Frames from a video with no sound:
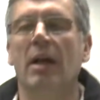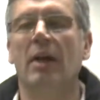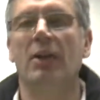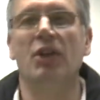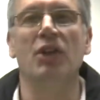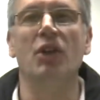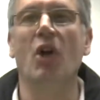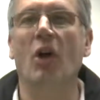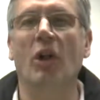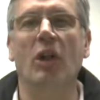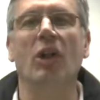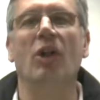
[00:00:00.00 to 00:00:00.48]

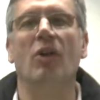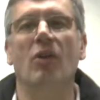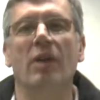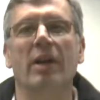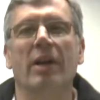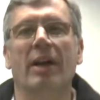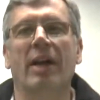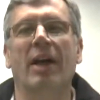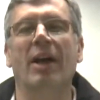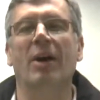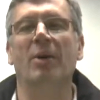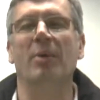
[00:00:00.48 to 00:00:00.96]
not long
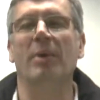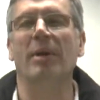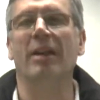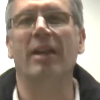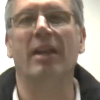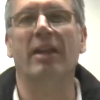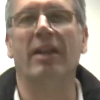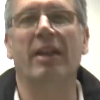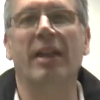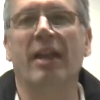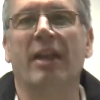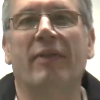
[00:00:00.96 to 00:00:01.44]
ago,
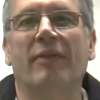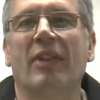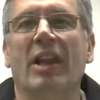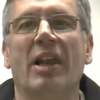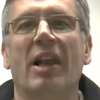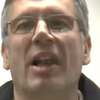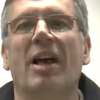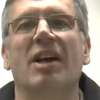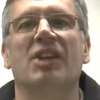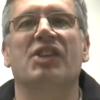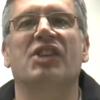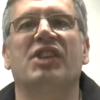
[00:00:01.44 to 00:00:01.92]
even the
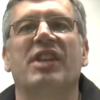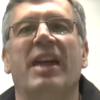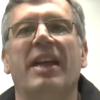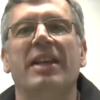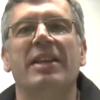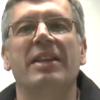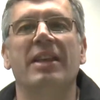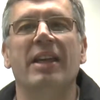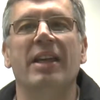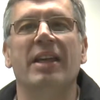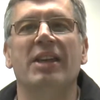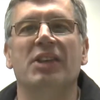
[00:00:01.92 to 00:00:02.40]
last
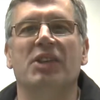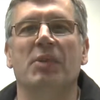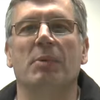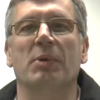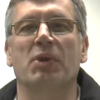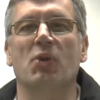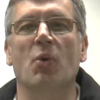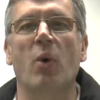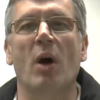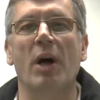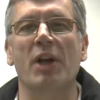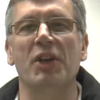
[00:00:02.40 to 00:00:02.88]
10 years, it
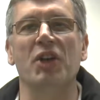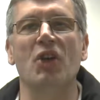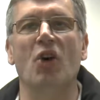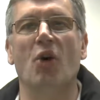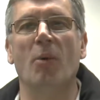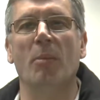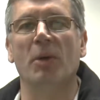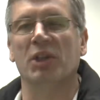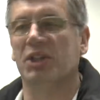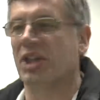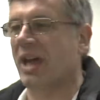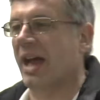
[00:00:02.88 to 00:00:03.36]
was quite
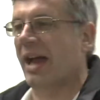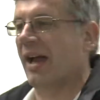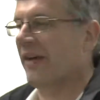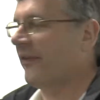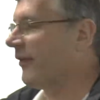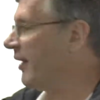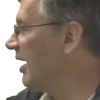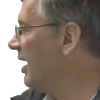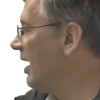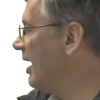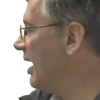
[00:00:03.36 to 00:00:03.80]
normal to have